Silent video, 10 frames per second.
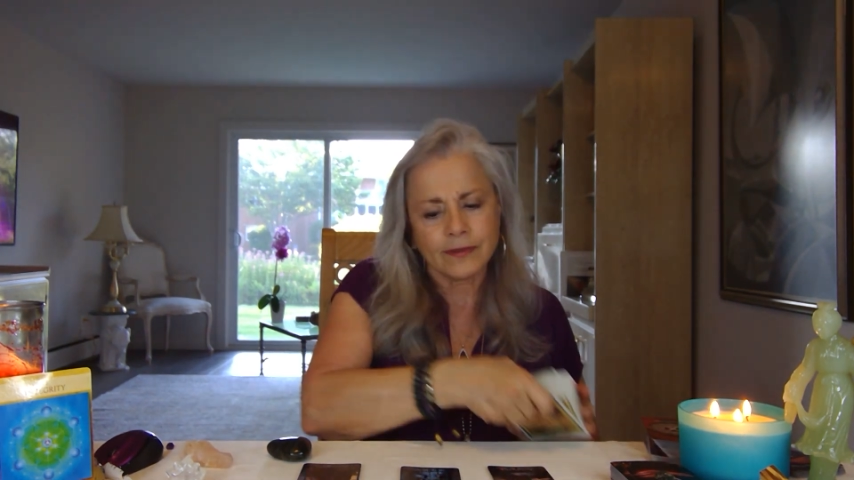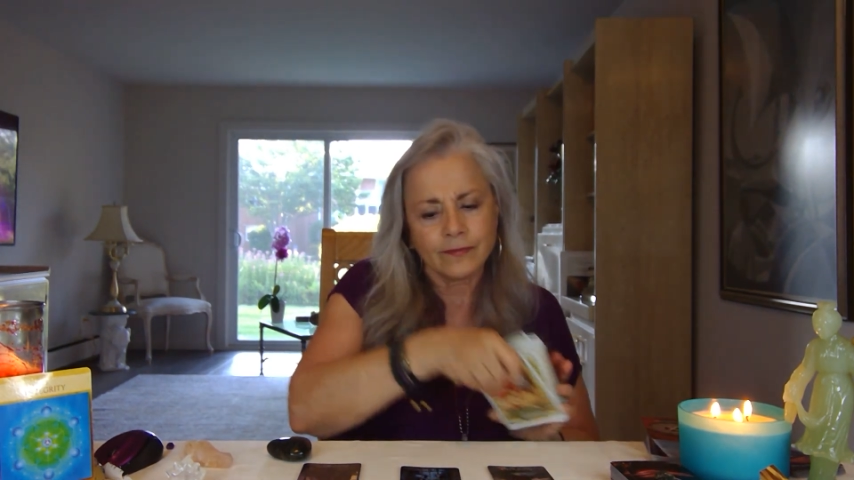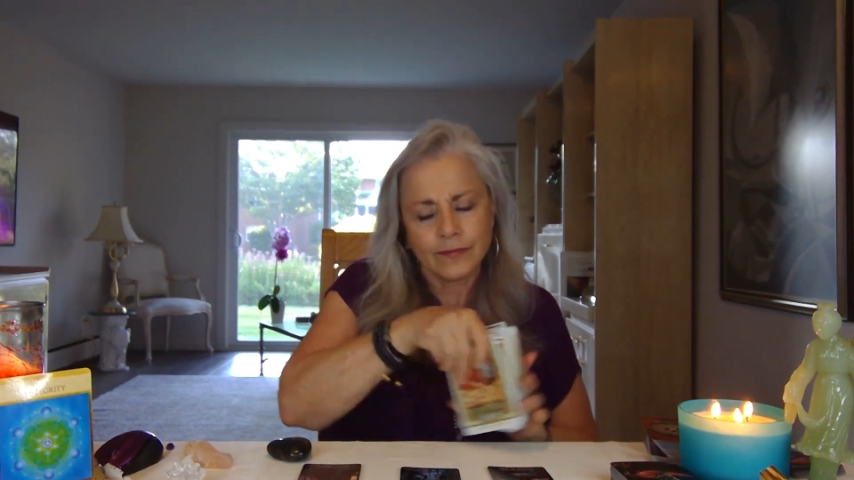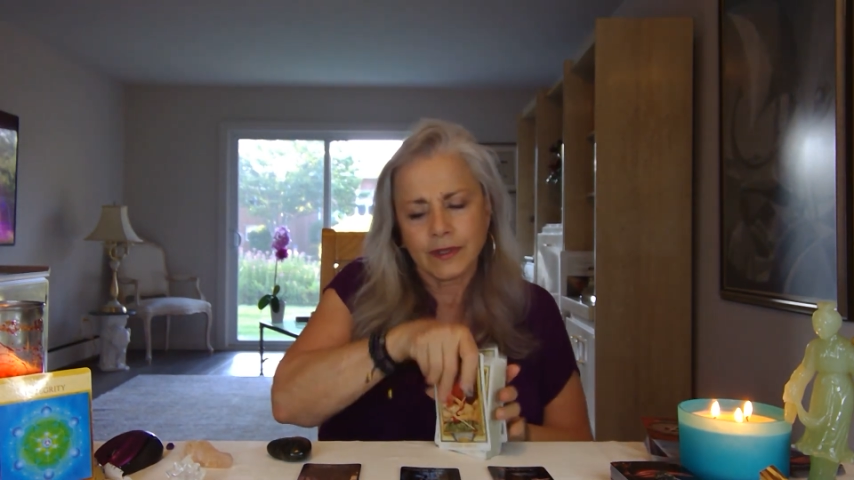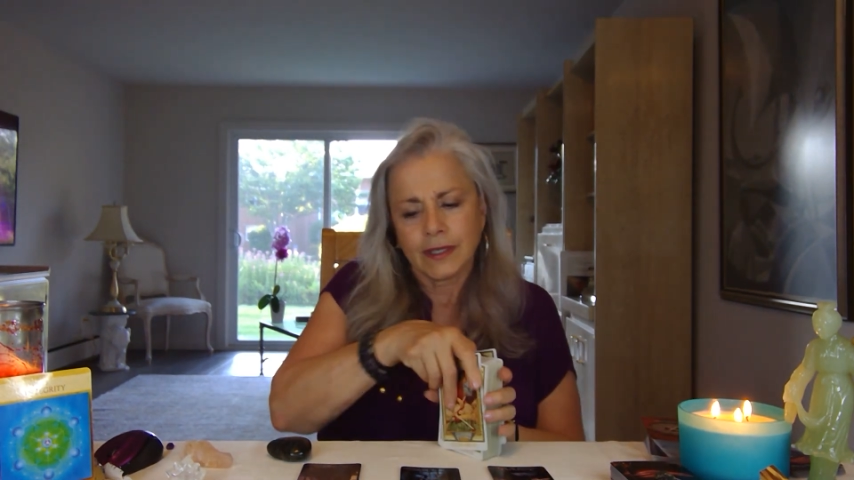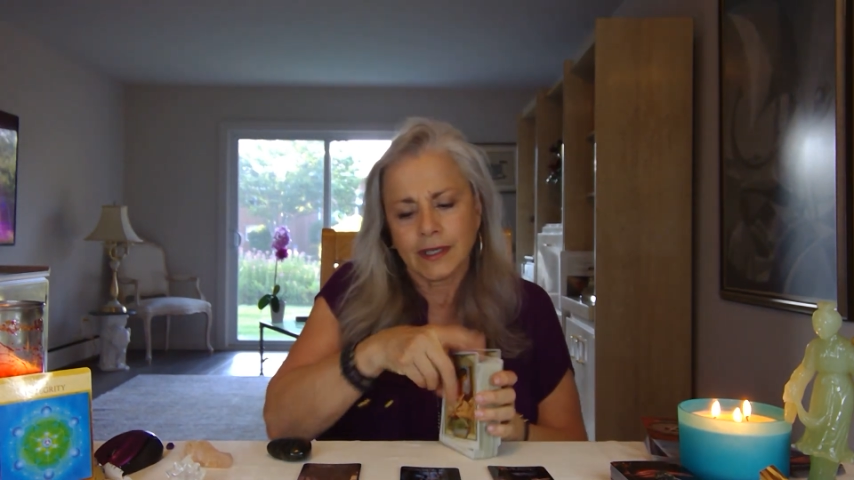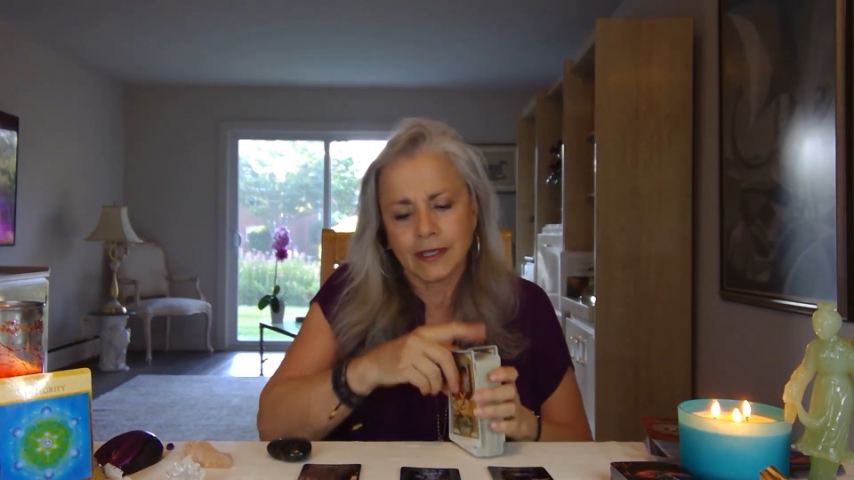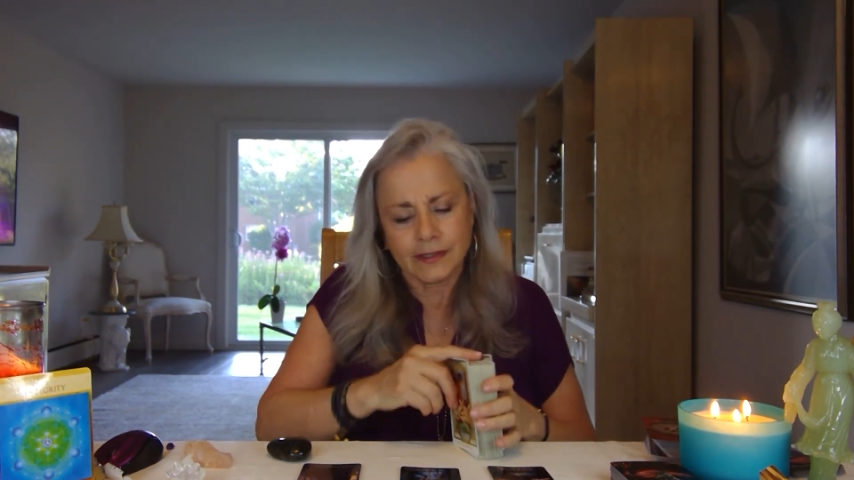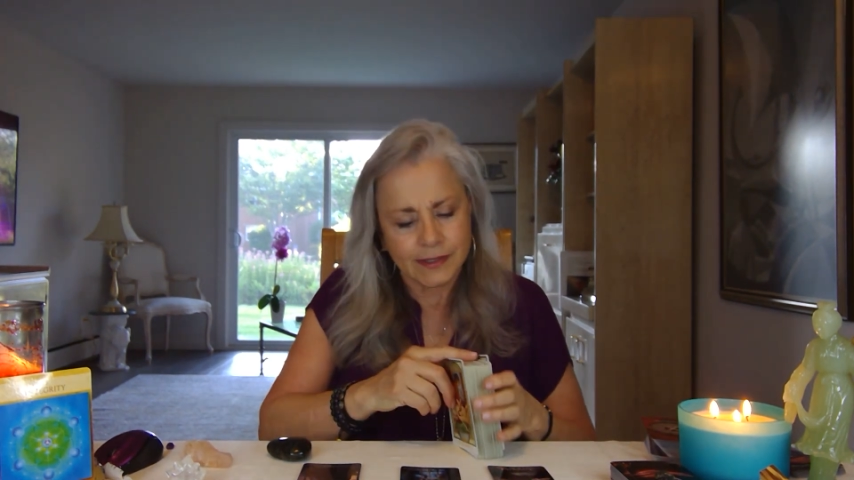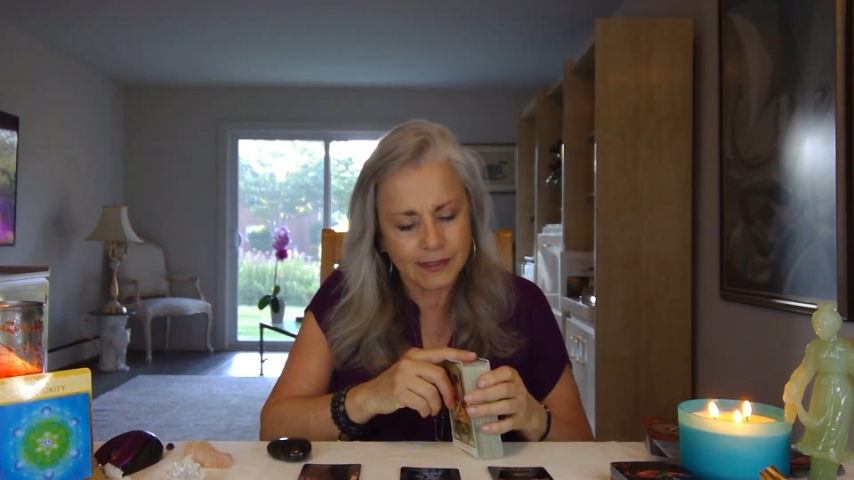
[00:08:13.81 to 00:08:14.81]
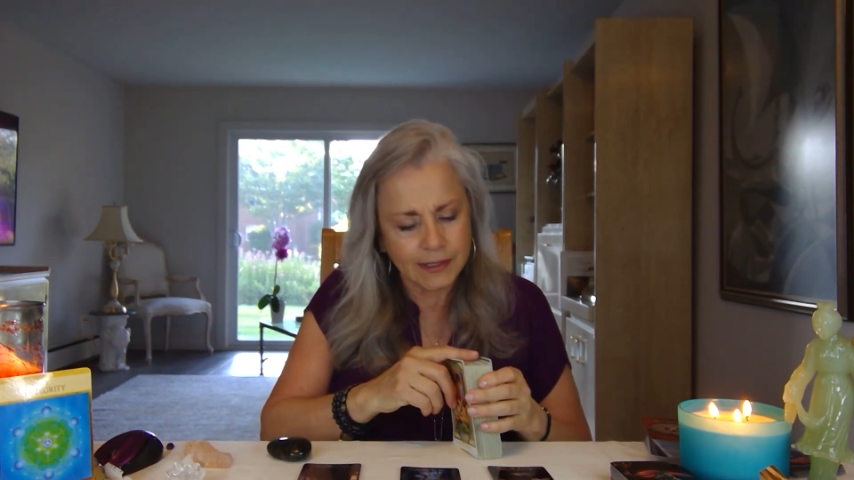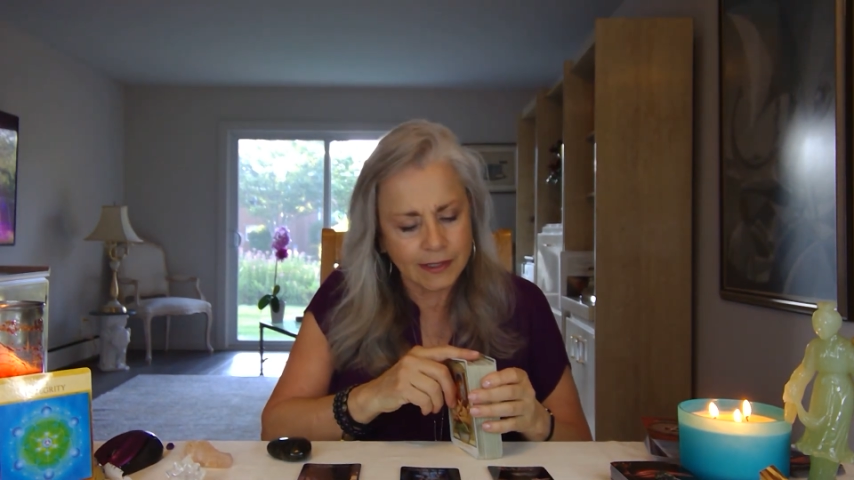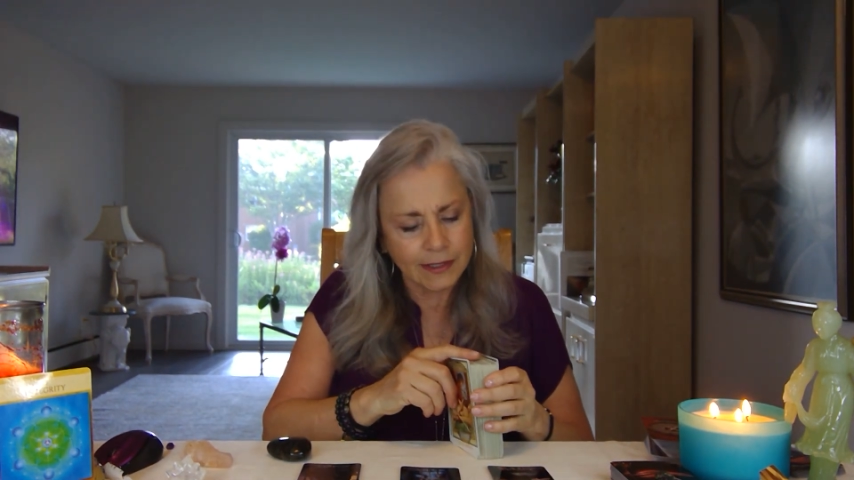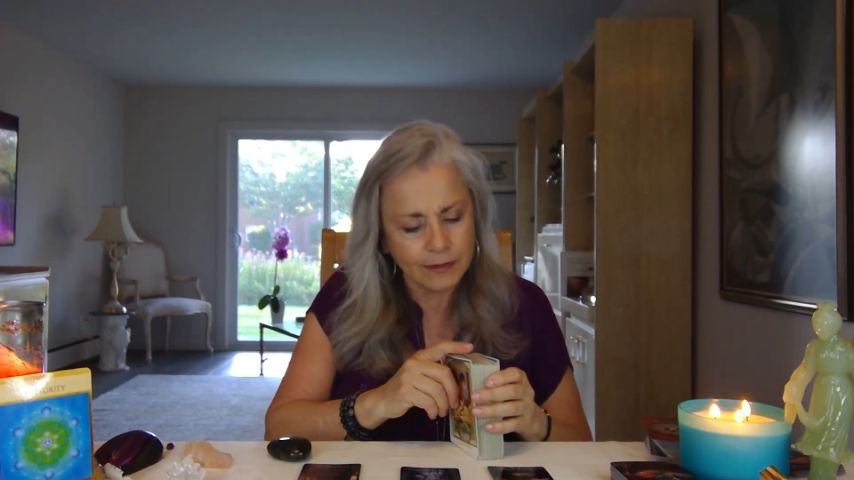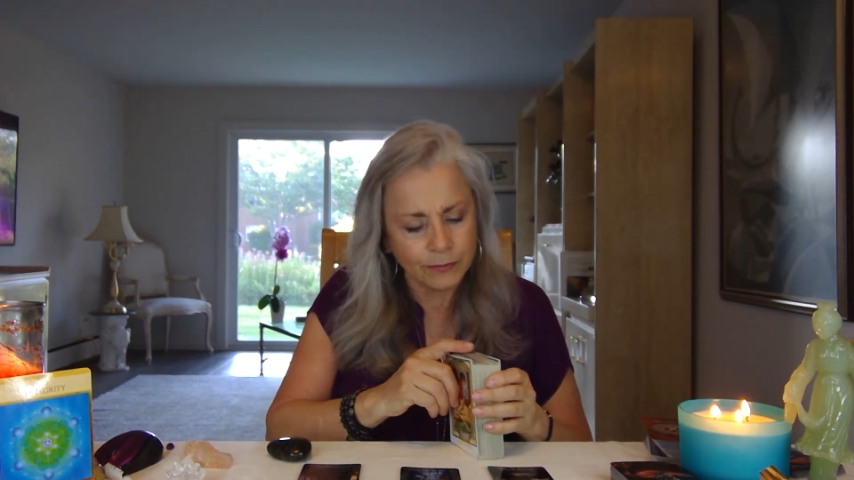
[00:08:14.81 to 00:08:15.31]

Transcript: and see